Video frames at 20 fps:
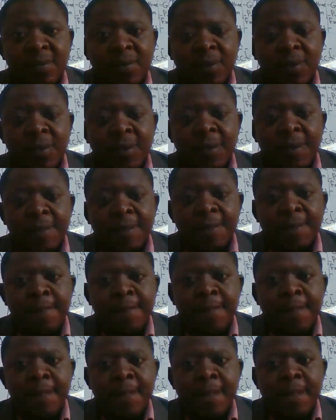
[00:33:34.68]
Okay,
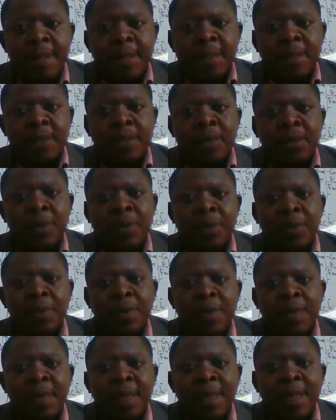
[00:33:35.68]
so
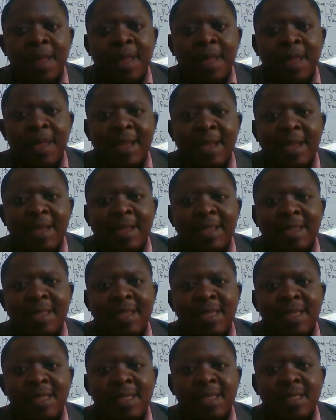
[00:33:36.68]
it
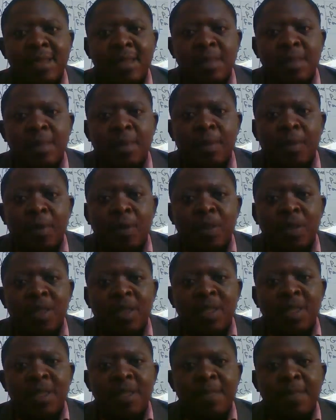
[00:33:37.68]
is
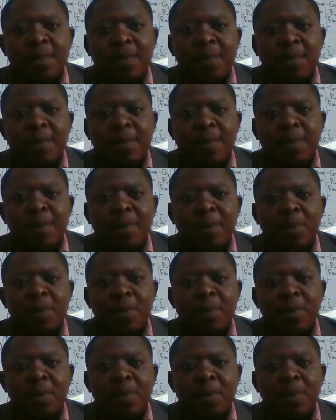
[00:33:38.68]
mostly the problem,